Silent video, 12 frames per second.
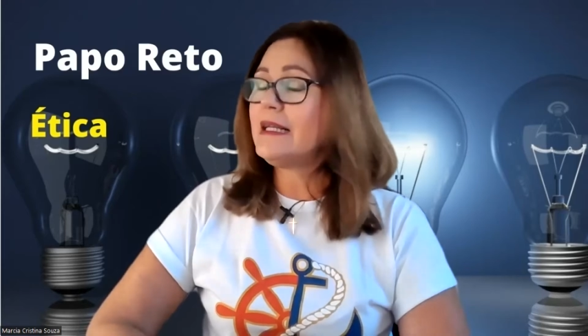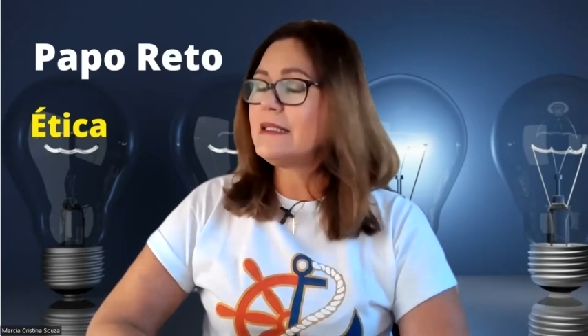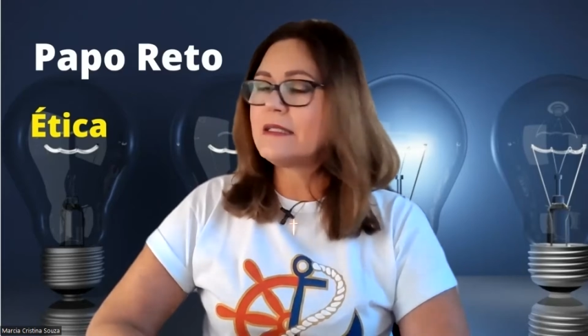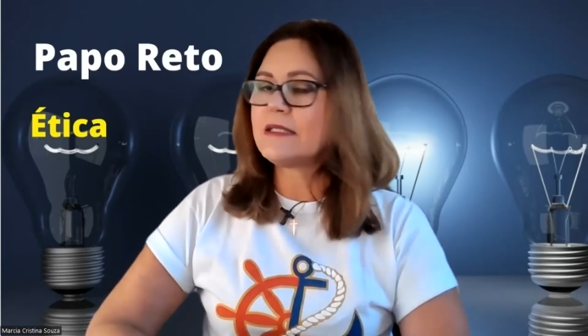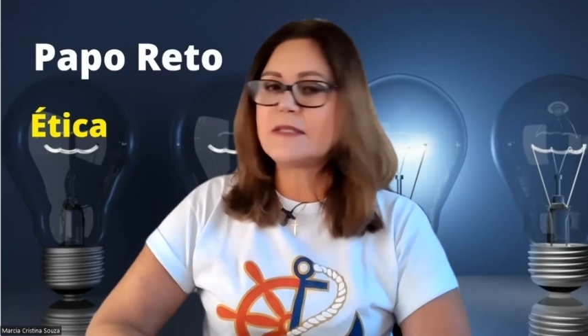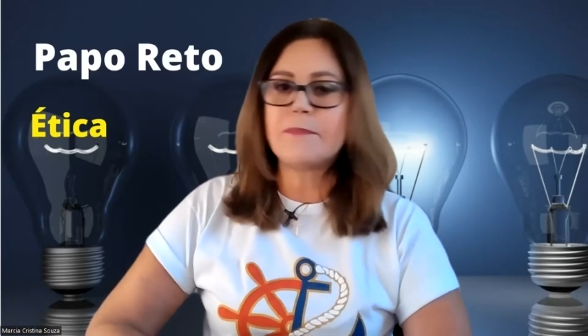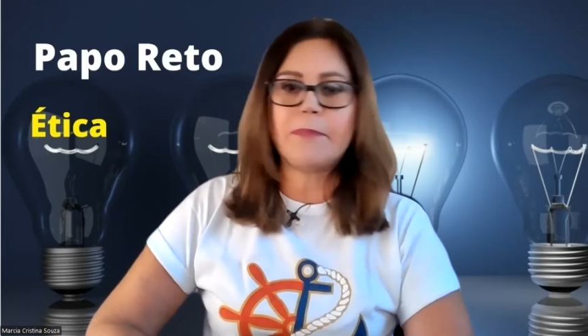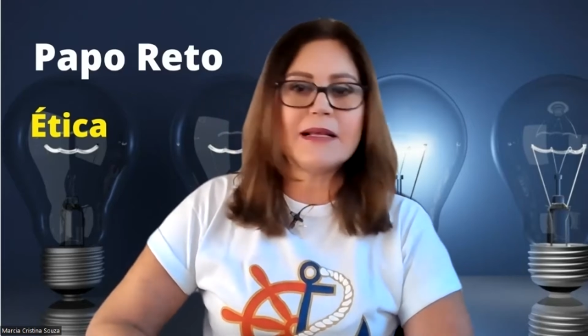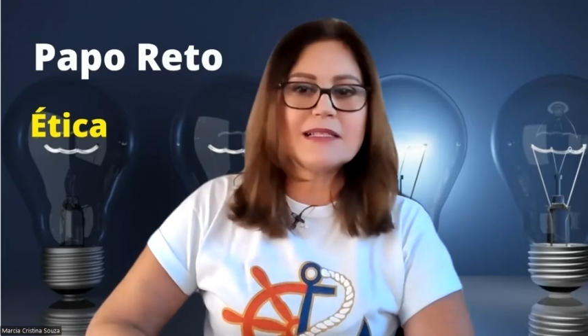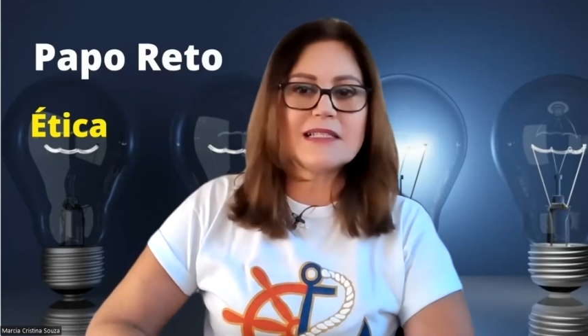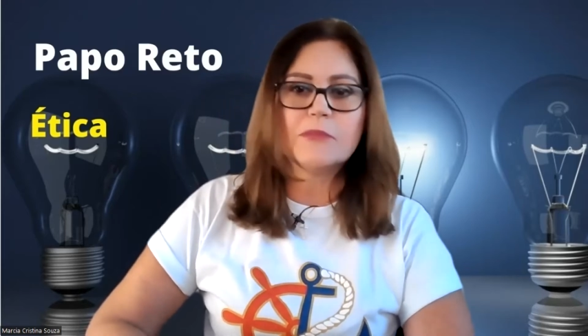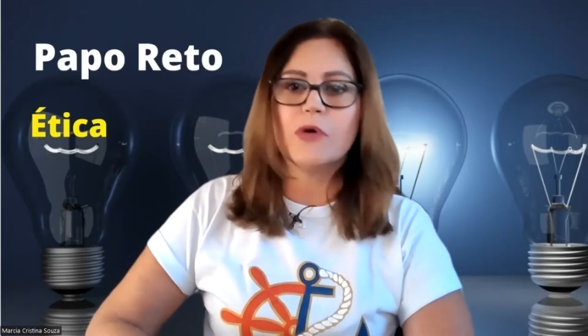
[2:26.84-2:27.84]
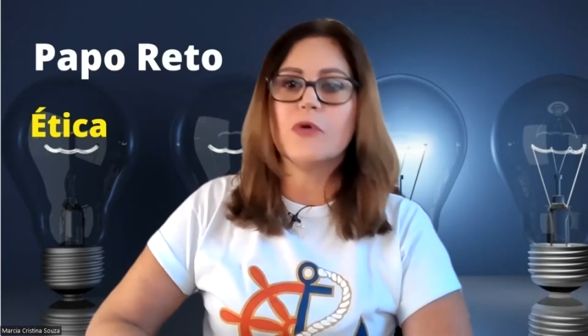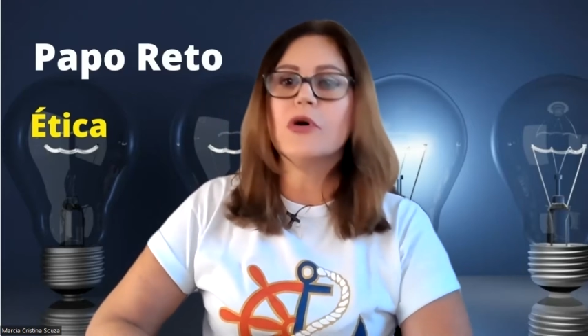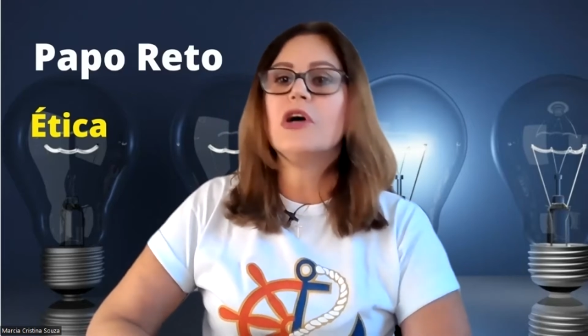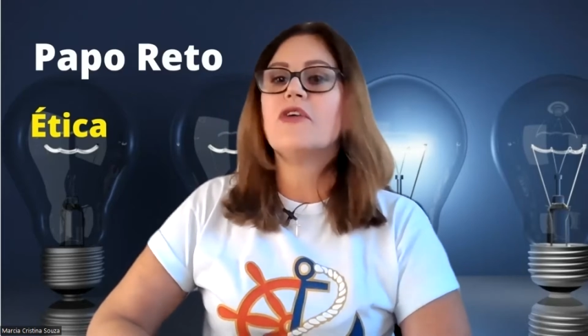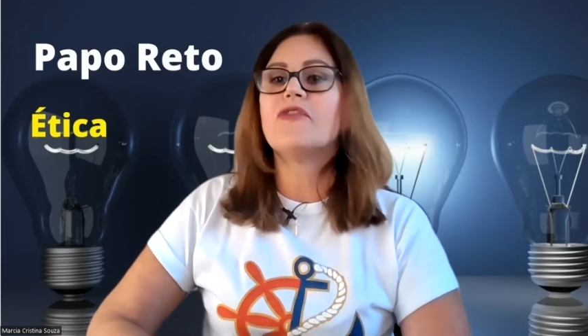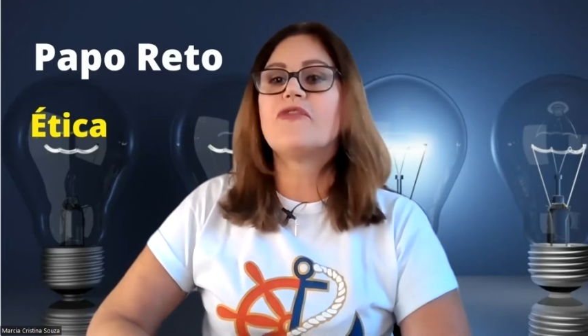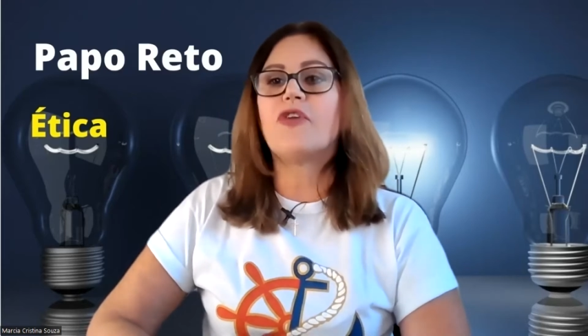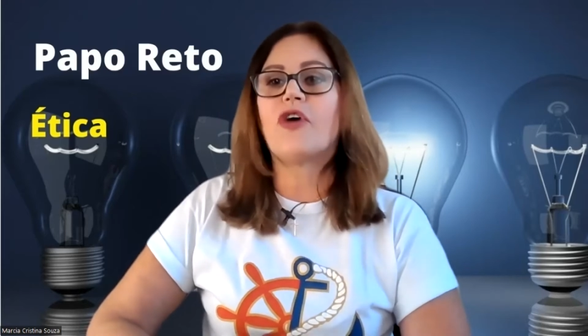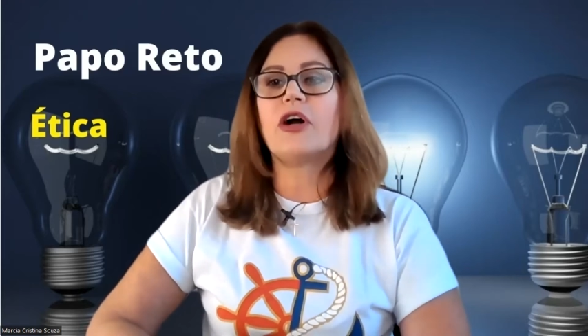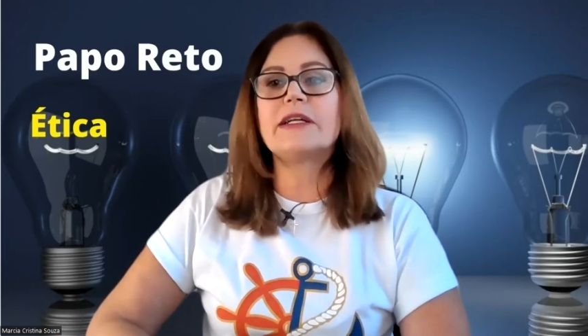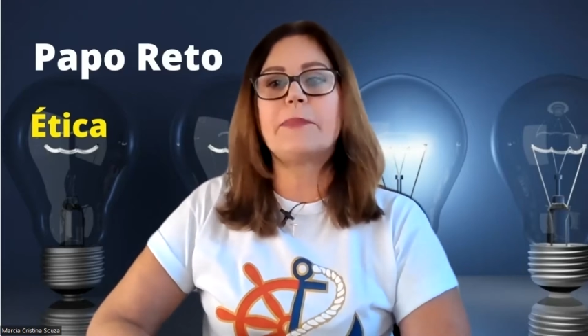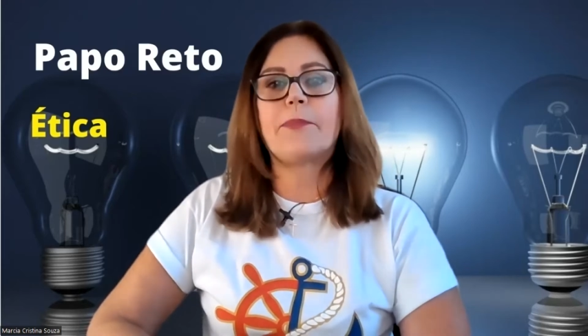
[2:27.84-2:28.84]
indispensable
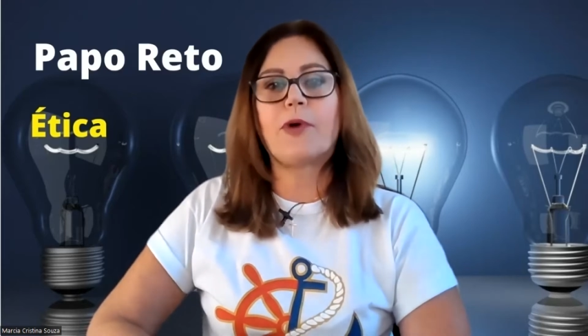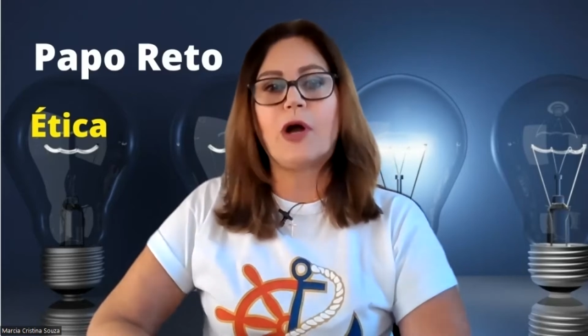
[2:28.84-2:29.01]
for the